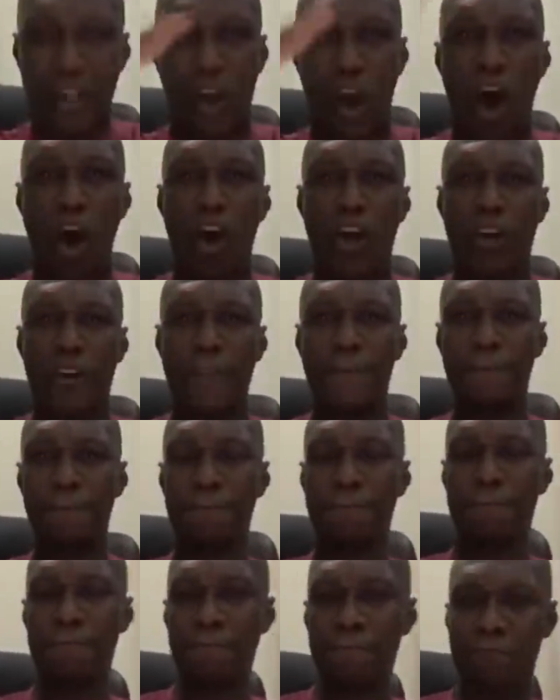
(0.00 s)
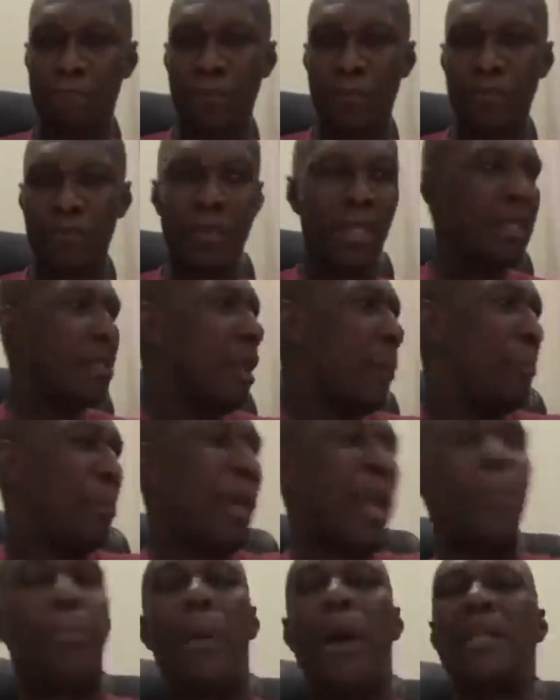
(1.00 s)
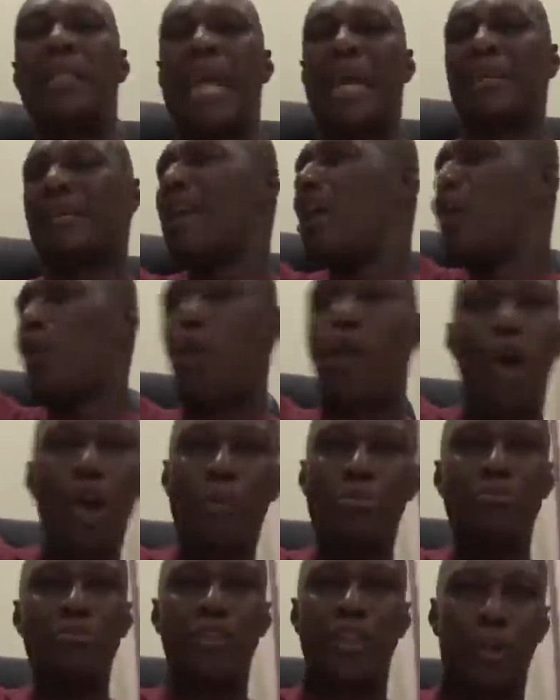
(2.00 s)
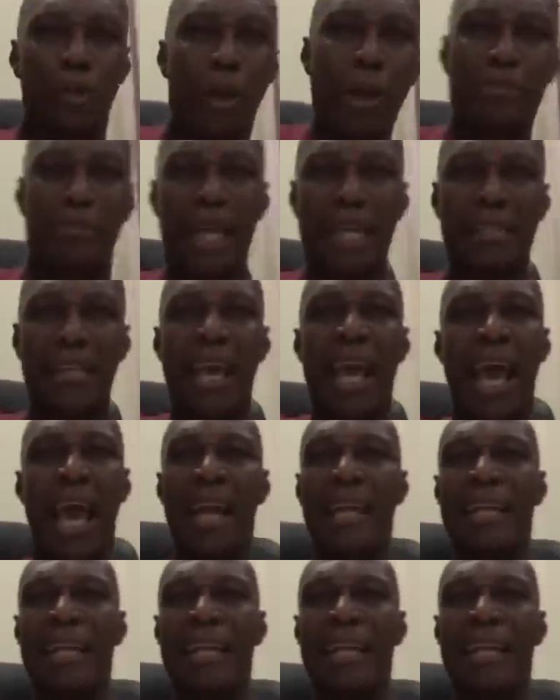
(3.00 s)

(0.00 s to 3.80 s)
is gone. The people just quote scriptures